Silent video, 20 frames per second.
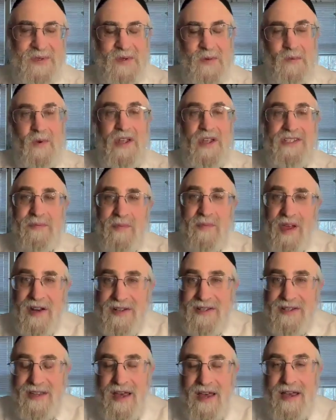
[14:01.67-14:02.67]
So once upon
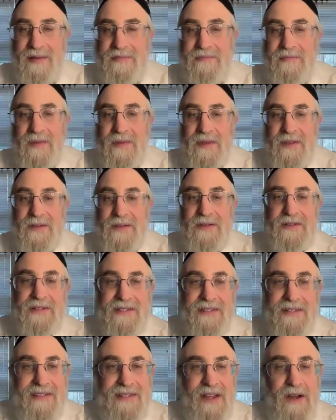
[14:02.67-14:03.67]
a time,
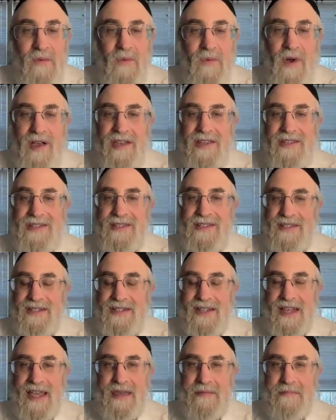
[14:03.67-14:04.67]
there was
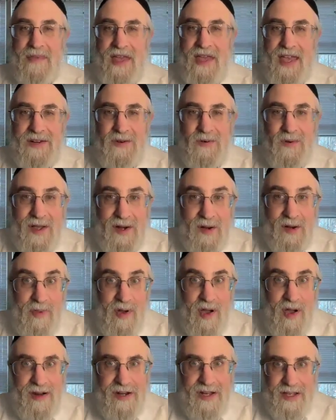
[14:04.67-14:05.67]
a man who had a
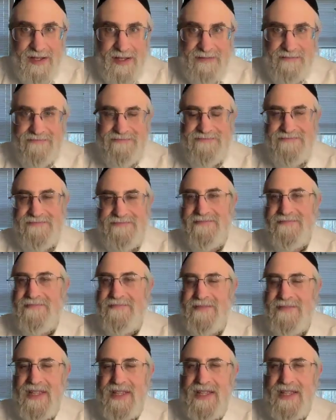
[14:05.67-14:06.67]
party.
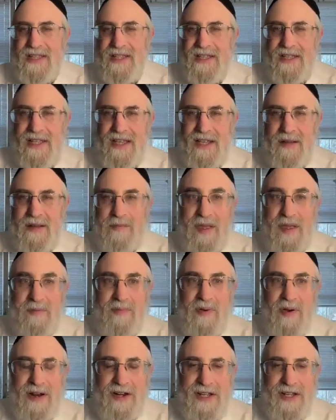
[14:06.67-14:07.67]
He had a
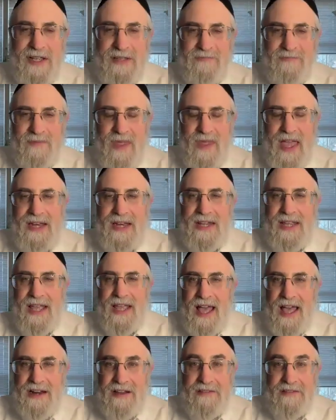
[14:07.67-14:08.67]
big party, and he
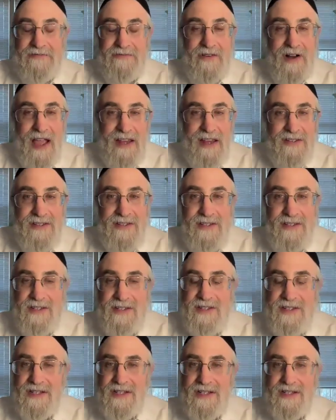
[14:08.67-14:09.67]
had a friend
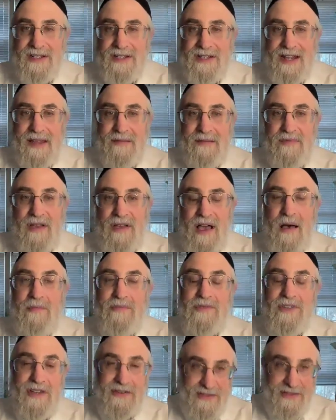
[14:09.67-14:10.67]
named
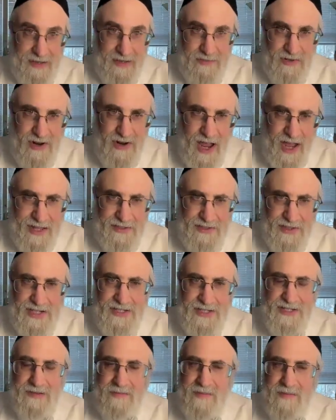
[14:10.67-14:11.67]
you have to keep track of
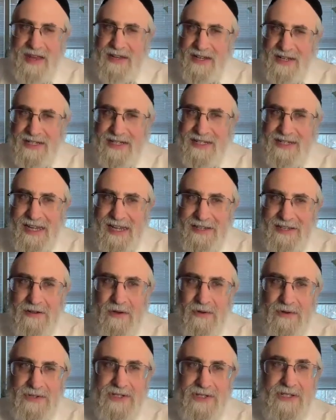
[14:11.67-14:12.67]
this. You may need to take
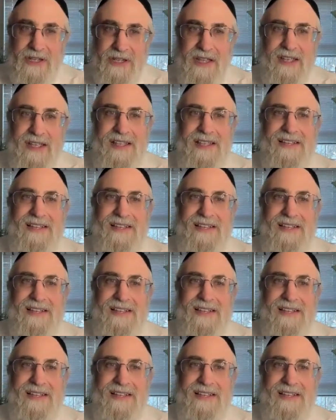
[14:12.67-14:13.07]
notes.